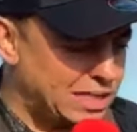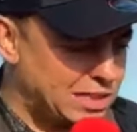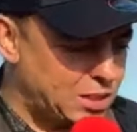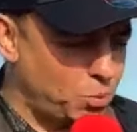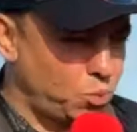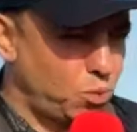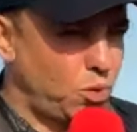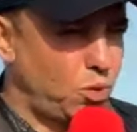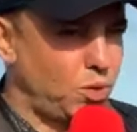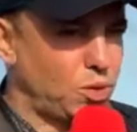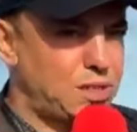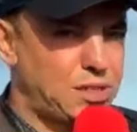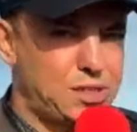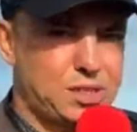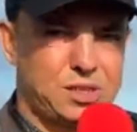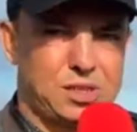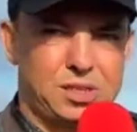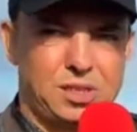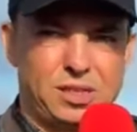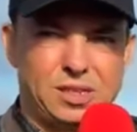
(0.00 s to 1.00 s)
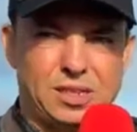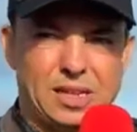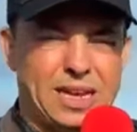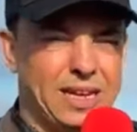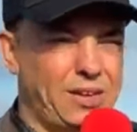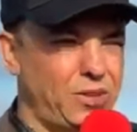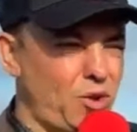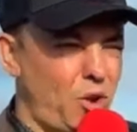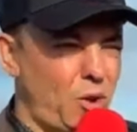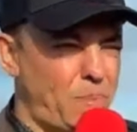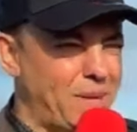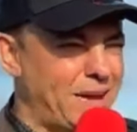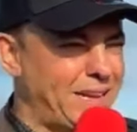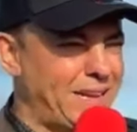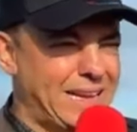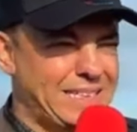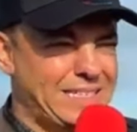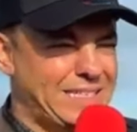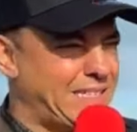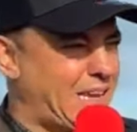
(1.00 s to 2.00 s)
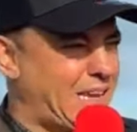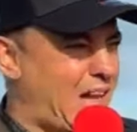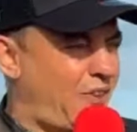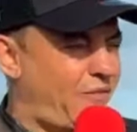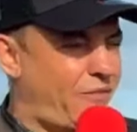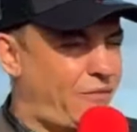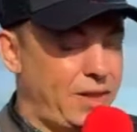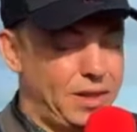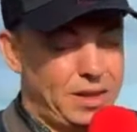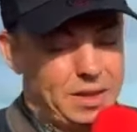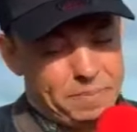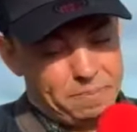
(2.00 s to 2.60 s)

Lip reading: towards it not being as tough.